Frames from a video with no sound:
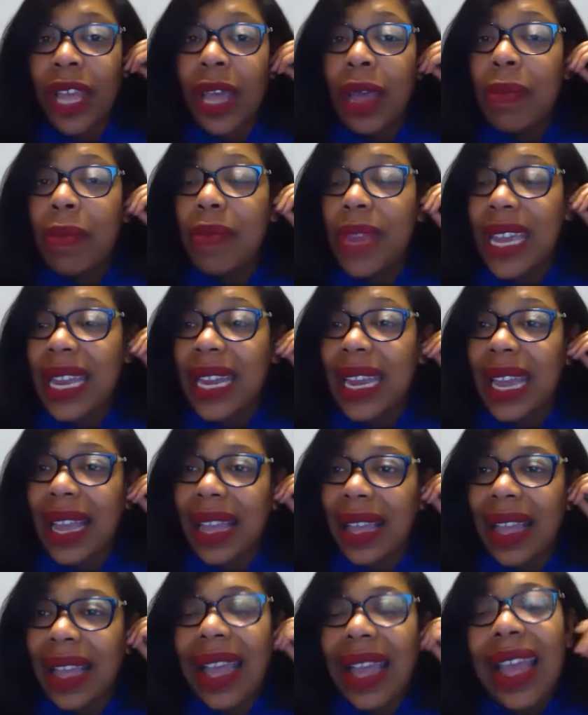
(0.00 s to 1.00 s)

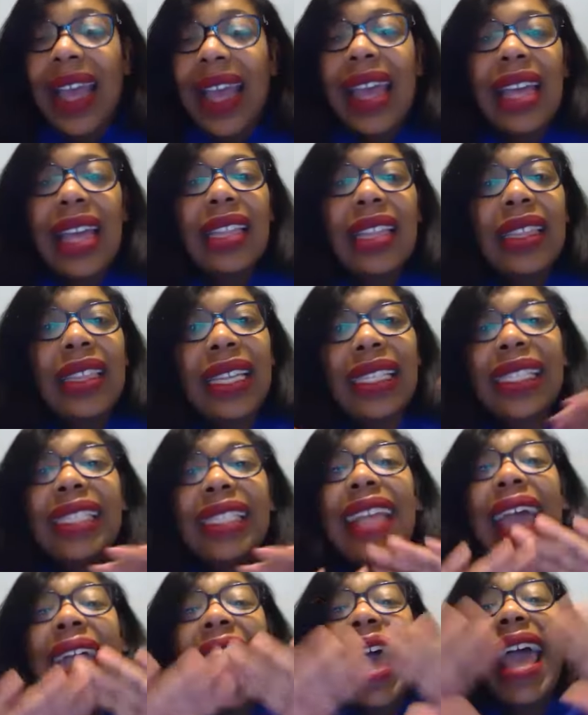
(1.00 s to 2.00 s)
meaning this is
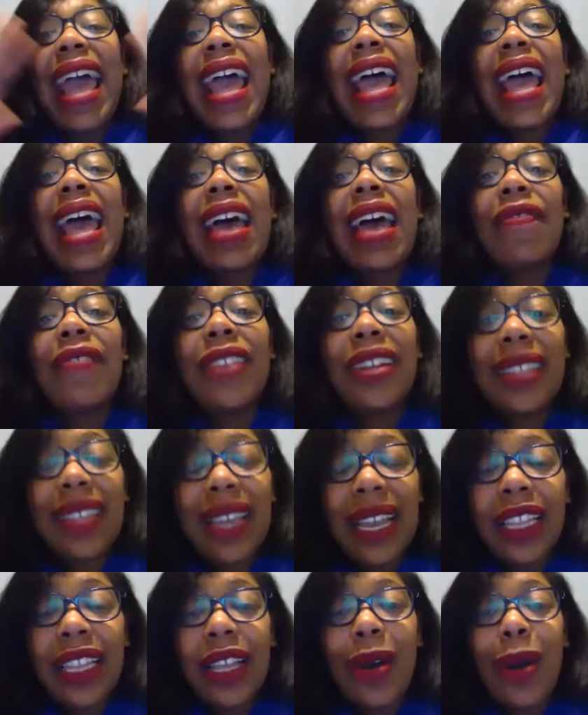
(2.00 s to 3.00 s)

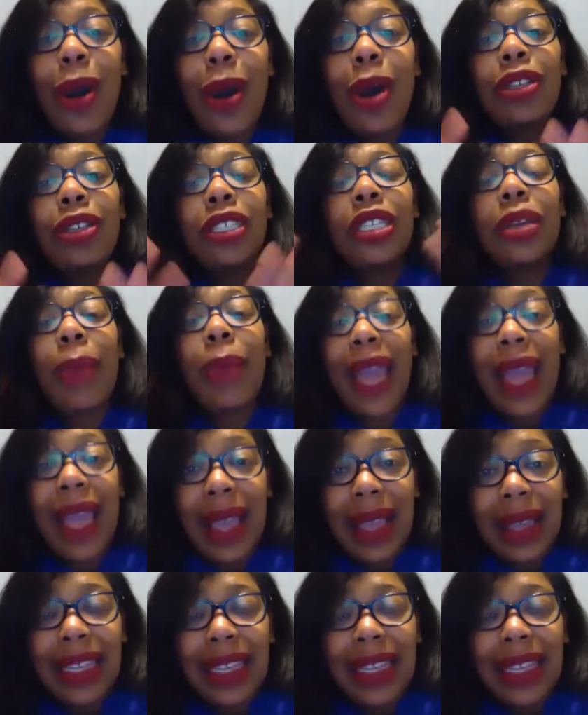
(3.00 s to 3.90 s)
everything, the whole shebang.